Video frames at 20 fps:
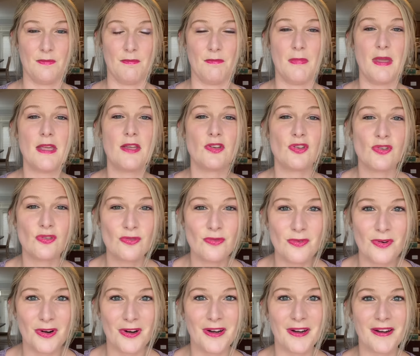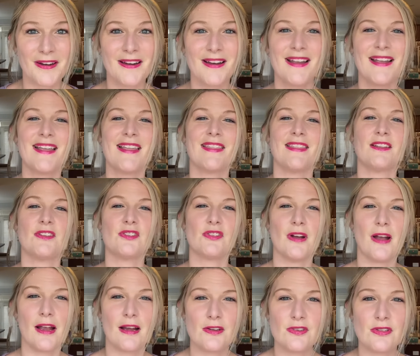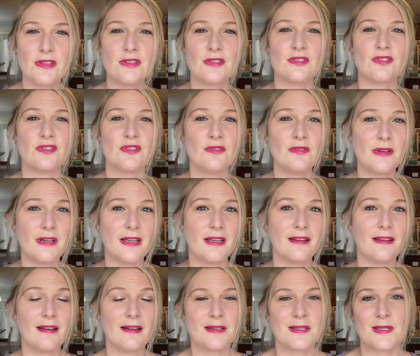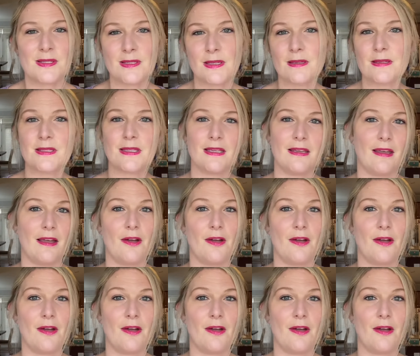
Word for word: make sure that you're actually doing a sussing